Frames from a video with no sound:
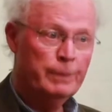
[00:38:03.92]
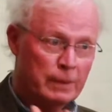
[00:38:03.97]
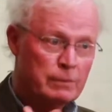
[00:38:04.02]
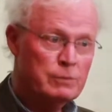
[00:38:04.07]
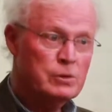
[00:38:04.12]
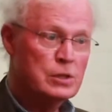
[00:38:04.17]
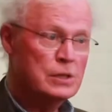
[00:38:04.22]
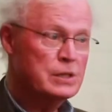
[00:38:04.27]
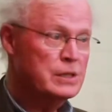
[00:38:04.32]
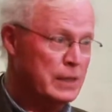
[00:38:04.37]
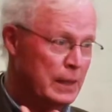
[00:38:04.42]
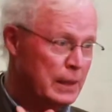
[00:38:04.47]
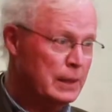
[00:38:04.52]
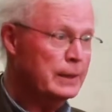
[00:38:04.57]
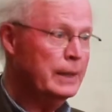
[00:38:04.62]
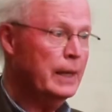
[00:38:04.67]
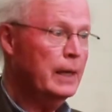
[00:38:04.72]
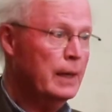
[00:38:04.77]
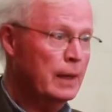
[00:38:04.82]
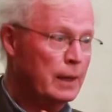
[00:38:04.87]
help them just
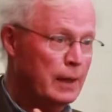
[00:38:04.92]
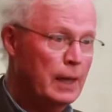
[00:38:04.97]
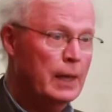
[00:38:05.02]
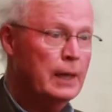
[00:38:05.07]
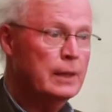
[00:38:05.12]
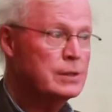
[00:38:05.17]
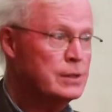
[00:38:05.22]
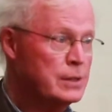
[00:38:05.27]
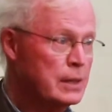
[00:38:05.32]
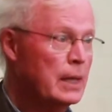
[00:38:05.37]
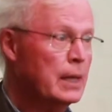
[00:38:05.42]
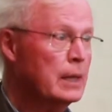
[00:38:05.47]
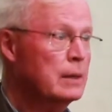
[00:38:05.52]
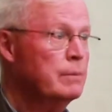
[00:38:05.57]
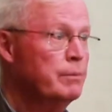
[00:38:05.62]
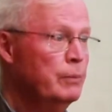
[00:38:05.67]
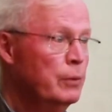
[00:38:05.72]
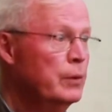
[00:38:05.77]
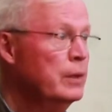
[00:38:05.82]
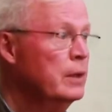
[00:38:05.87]
settle down and
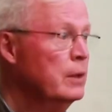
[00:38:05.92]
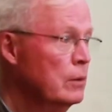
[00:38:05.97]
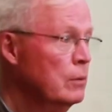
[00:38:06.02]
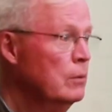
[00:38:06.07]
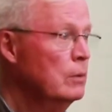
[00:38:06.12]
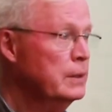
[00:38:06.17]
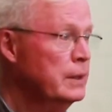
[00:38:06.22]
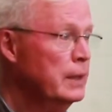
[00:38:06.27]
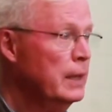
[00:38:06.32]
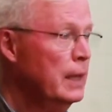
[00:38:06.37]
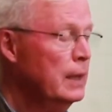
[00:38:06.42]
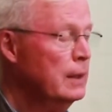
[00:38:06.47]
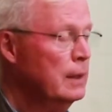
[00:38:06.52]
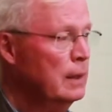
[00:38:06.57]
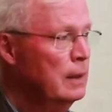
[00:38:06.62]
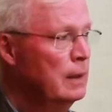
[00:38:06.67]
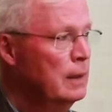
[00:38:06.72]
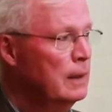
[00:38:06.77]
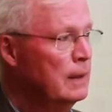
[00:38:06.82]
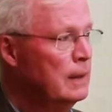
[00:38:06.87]
start putting it all
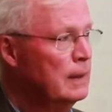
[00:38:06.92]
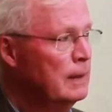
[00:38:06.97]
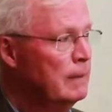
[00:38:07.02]
together.